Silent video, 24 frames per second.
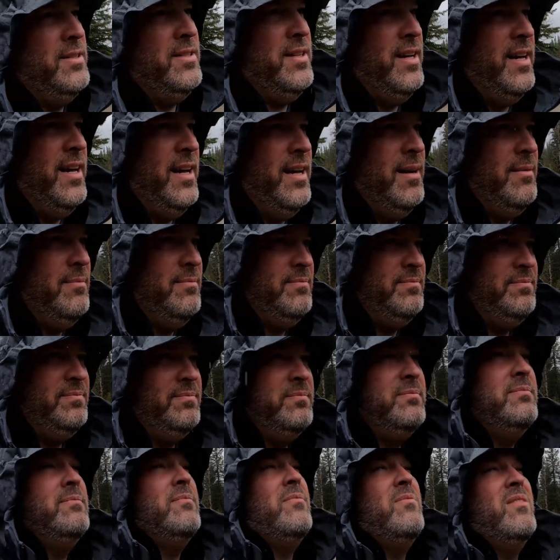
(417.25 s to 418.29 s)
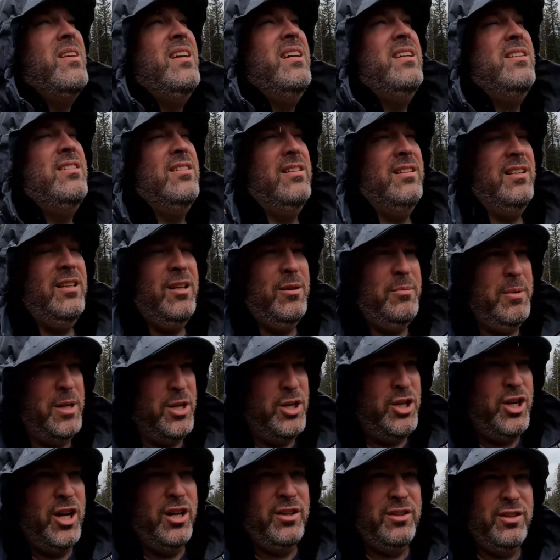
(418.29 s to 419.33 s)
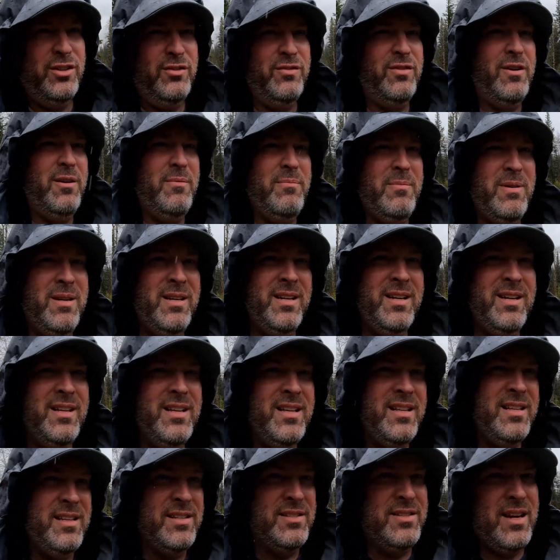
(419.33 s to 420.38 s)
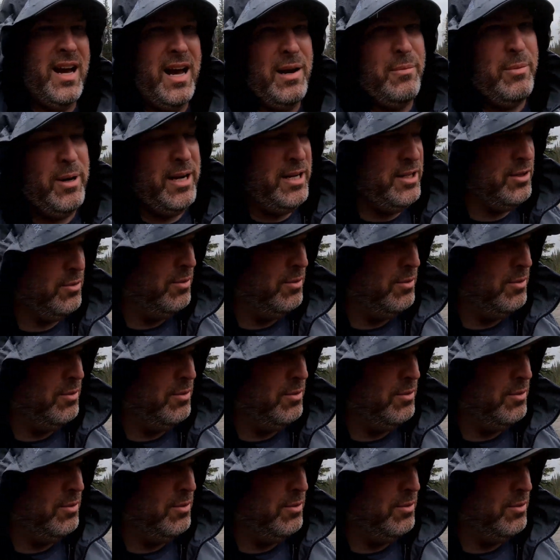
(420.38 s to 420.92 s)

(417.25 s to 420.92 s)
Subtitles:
it's a little bit sheltered from the sideways